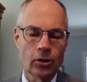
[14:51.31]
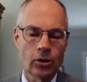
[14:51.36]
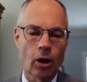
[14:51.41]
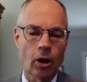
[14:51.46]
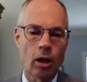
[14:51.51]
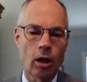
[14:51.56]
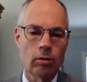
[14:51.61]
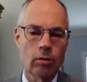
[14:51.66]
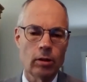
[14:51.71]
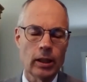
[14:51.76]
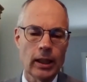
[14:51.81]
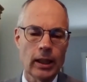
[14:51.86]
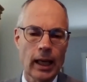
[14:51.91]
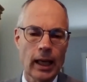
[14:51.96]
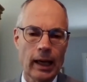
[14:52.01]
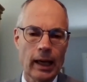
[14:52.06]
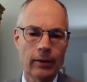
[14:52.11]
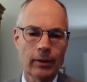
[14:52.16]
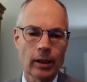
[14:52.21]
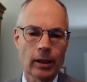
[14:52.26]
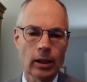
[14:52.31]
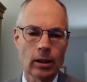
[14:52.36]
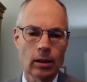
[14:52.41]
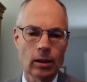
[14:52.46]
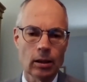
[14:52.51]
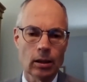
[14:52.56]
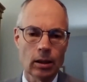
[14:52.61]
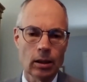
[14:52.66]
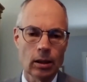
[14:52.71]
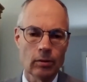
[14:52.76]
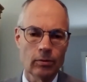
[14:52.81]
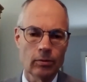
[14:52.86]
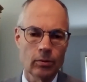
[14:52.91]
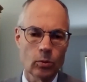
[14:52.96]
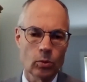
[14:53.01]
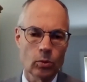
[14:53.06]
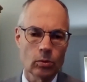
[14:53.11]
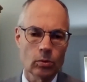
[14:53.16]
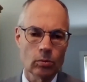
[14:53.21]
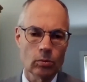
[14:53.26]
already having
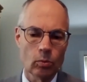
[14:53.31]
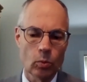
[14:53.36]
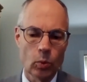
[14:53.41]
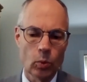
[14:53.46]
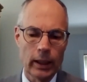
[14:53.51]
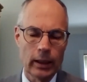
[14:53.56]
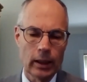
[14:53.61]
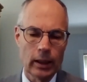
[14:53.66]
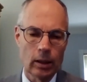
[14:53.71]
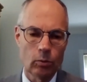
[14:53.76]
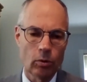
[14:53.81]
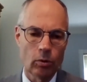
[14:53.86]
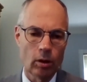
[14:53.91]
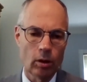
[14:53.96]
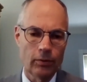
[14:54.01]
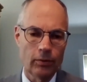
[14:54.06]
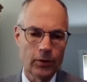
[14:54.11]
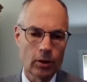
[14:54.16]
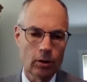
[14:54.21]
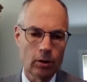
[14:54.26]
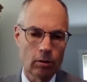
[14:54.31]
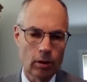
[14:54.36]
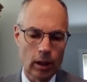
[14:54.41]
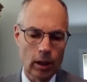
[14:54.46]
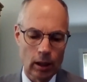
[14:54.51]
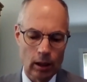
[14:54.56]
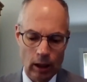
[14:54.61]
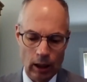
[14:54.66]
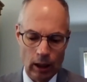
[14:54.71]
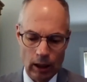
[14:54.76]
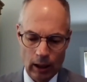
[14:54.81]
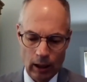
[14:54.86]
weighed in with a view that